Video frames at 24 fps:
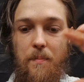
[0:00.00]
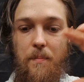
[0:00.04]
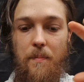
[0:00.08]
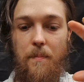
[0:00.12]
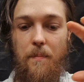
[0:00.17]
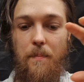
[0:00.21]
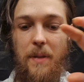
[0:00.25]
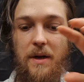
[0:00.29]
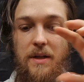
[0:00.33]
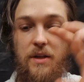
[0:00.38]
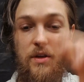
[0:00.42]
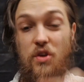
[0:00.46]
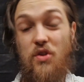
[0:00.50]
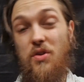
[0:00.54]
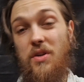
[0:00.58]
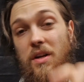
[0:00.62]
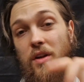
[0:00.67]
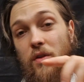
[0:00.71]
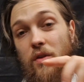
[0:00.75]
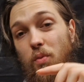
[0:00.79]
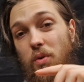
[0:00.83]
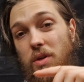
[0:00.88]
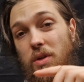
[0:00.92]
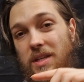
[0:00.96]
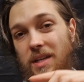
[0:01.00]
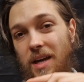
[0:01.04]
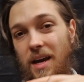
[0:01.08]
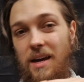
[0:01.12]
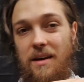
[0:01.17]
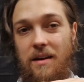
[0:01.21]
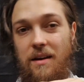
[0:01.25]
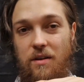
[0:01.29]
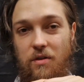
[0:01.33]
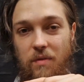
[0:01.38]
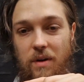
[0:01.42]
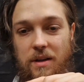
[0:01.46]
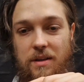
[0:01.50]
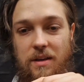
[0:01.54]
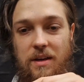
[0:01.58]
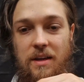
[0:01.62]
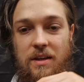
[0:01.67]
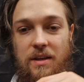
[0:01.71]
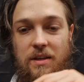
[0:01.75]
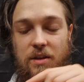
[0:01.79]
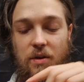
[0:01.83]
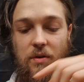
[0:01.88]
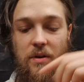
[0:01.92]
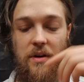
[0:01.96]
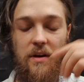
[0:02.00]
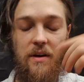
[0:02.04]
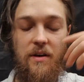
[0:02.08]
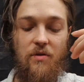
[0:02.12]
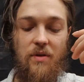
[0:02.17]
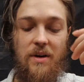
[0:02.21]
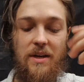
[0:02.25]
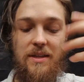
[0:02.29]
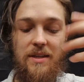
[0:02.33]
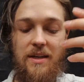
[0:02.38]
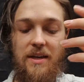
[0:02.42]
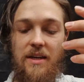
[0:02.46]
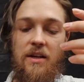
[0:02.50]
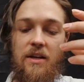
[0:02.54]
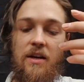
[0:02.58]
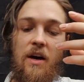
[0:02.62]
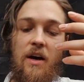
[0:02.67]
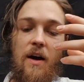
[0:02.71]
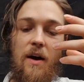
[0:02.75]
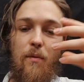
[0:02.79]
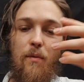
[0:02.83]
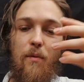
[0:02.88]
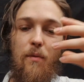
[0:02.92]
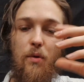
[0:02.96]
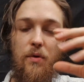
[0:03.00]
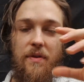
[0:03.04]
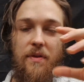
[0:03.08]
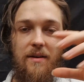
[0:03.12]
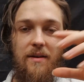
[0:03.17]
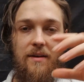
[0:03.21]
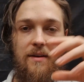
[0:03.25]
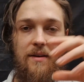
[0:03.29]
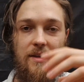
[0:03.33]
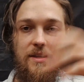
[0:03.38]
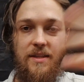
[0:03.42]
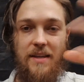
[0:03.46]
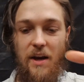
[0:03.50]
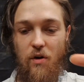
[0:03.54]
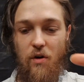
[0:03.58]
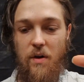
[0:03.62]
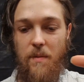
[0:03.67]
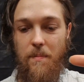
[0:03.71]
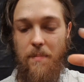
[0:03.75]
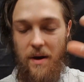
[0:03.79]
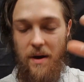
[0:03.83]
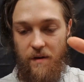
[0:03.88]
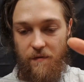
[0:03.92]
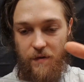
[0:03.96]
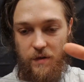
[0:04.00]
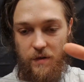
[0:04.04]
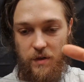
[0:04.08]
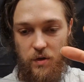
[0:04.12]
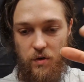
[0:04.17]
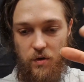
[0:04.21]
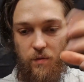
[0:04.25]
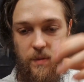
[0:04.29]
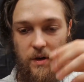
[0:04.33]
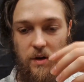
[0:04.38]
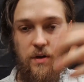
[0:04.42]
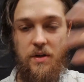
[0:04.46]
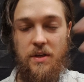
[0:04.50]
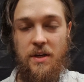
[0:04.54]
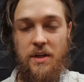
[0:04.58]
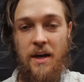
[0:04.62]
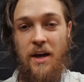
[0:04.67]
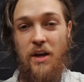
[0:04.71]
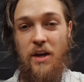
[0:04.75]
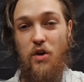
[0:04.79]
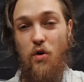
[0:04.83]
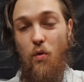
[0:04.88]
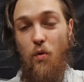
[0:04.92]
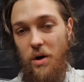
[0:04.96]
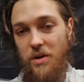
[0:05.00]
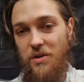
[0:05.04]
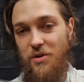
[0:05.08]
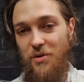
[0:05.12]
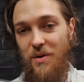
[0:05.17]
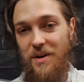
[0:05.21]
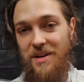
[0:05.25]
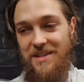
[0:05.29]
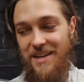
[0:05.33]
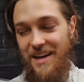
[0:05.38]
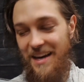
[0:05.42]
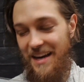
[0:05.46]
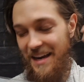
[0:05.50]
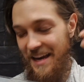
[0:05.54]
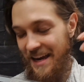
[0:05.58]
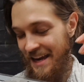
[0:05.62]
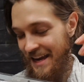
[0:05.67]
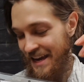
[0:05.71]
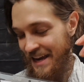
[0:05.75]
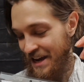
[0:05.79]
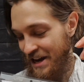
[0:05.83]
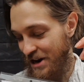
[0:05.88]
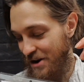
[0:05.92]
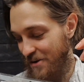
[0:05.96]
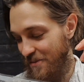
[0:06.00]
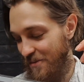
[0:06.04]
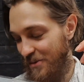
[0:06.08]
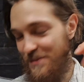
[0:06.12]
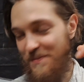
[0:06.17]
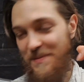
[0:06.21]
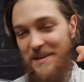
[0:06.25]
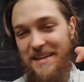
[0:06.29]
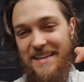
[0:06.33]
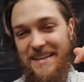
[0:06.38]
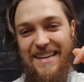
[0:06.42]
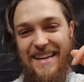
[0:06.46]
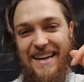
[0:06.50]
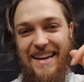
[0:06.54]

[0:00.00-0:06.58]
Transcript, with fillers: but you still would take creatine, so the creatine wouldn't necessarily benefit you because your water intake would be